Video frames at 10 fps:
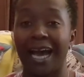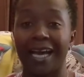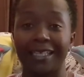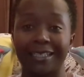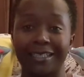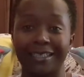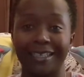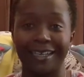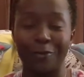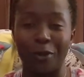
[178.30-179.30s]
And
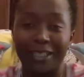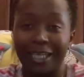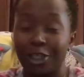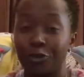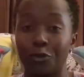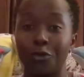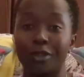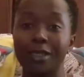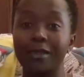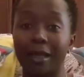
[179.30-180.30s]
what I did
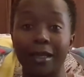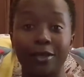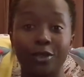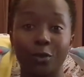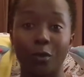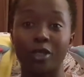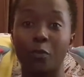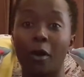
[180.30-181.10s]
on stage was